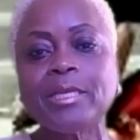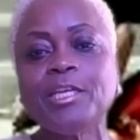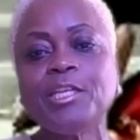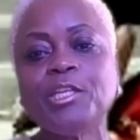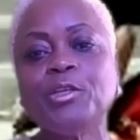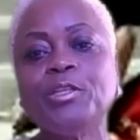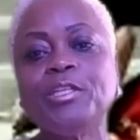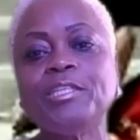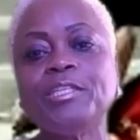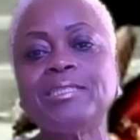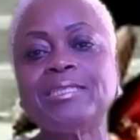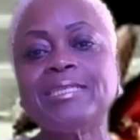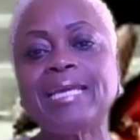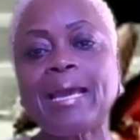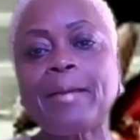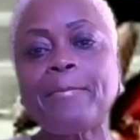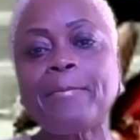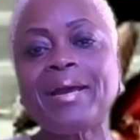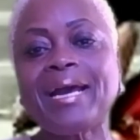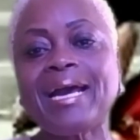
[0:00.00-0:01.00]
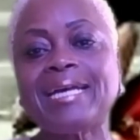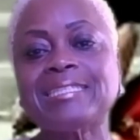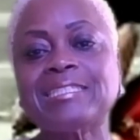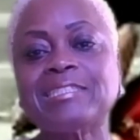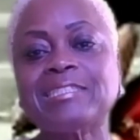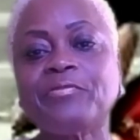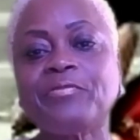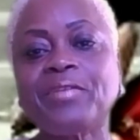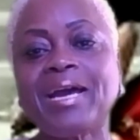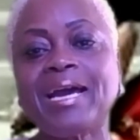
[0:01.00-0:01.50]
You need to get past
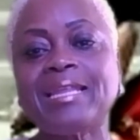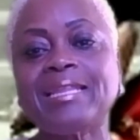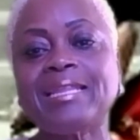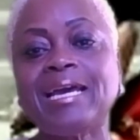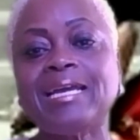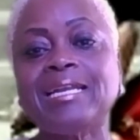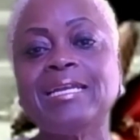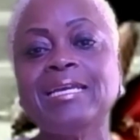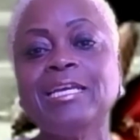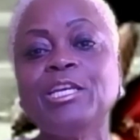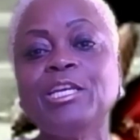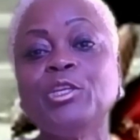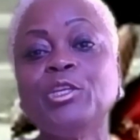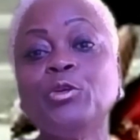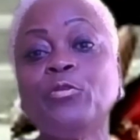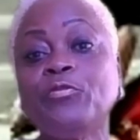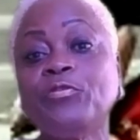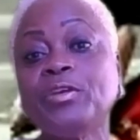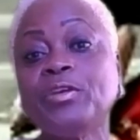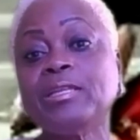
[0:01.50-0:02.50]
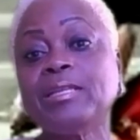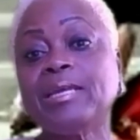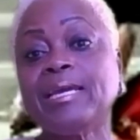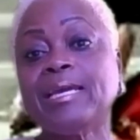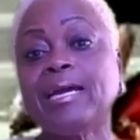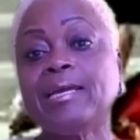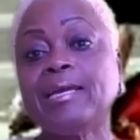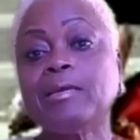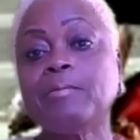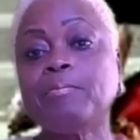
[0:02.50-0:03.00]
the fact that you feel
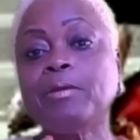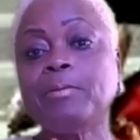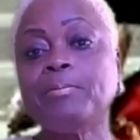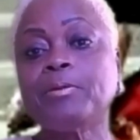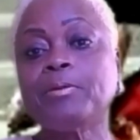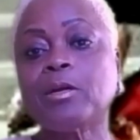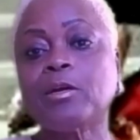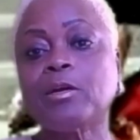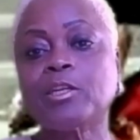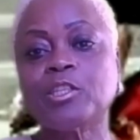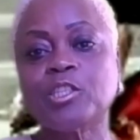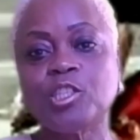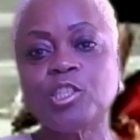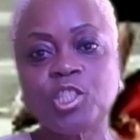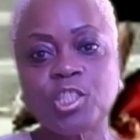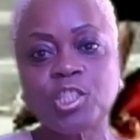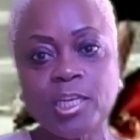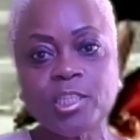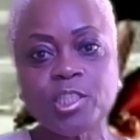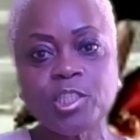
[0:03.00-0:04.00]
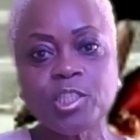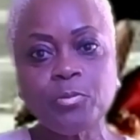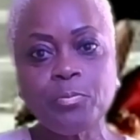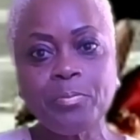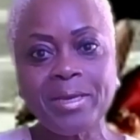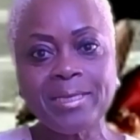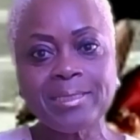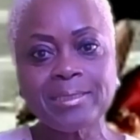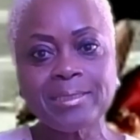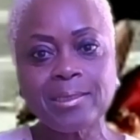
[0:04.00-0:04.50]
like other people are going to judge you
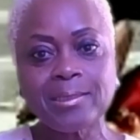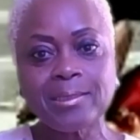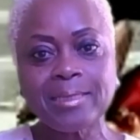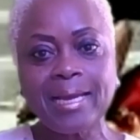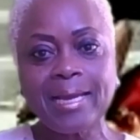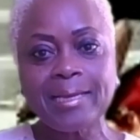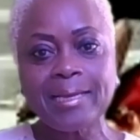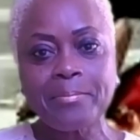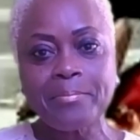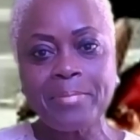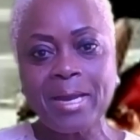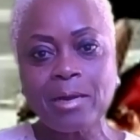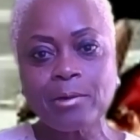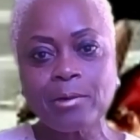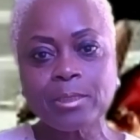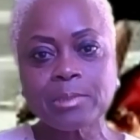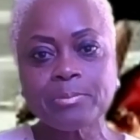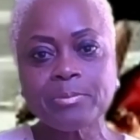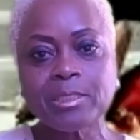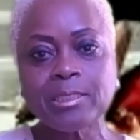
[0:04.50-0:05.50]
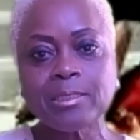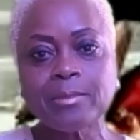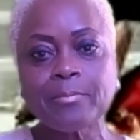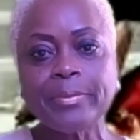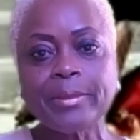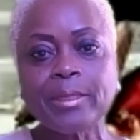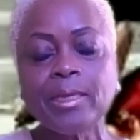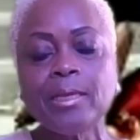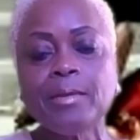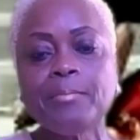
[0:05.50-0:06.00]
based on that embarrassment,
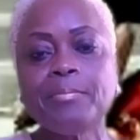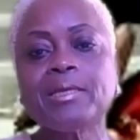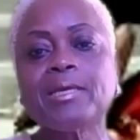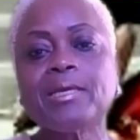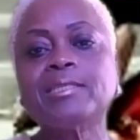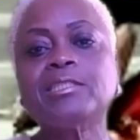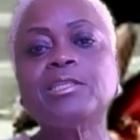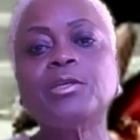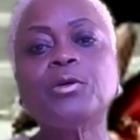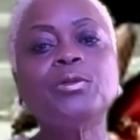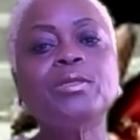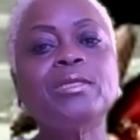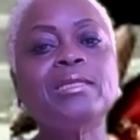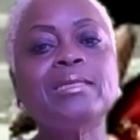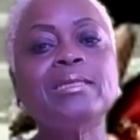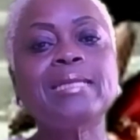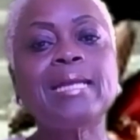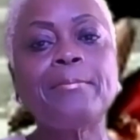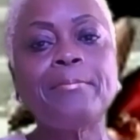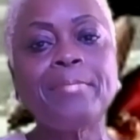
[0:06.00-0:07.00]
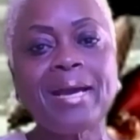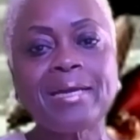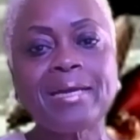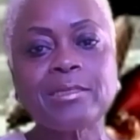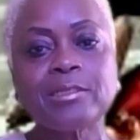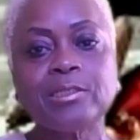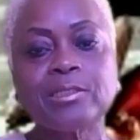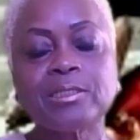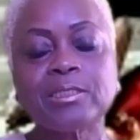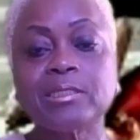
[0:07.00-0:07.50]
because the only thing that
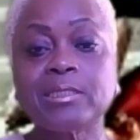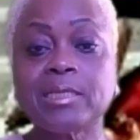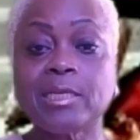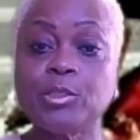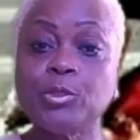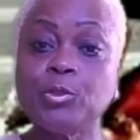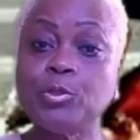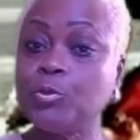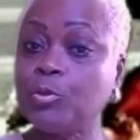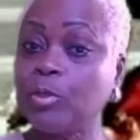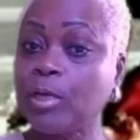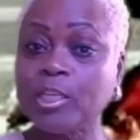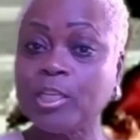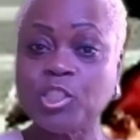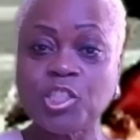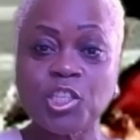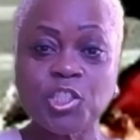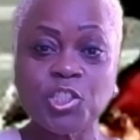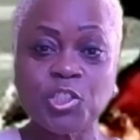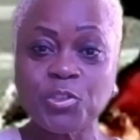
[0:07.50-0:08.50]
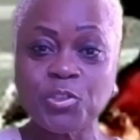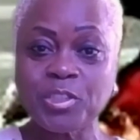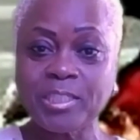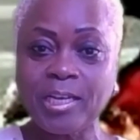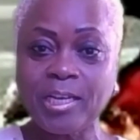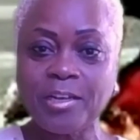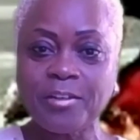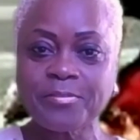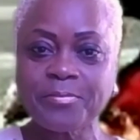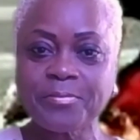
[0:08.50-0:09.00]
matters is that you do not judge
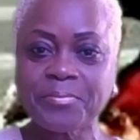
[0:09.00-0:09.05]
yourself.